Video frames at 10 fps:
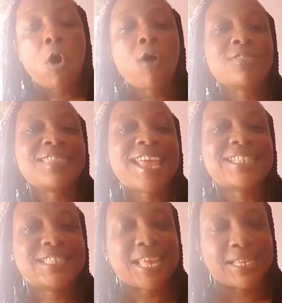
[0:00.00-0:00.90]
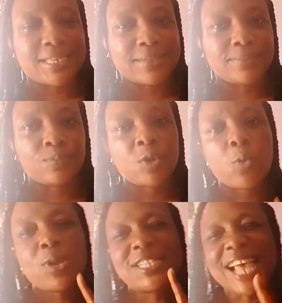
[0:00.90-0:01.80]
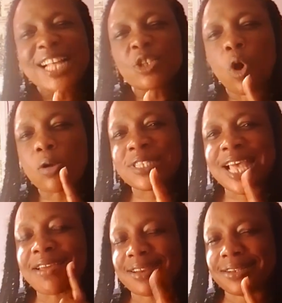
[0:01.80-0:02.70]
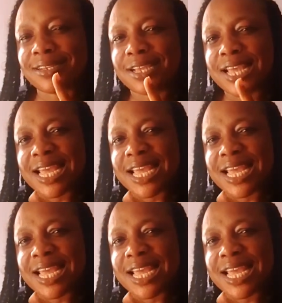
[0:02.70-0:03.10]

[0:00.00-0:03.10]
or tested without altering